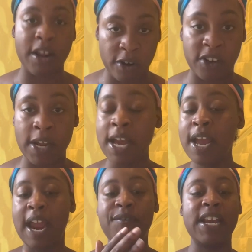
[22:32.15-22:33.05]
energy.
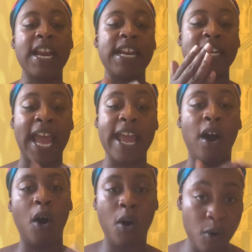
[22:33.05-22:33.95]
Everything that they
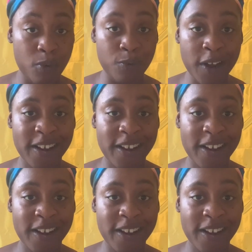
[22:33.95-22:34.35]
own,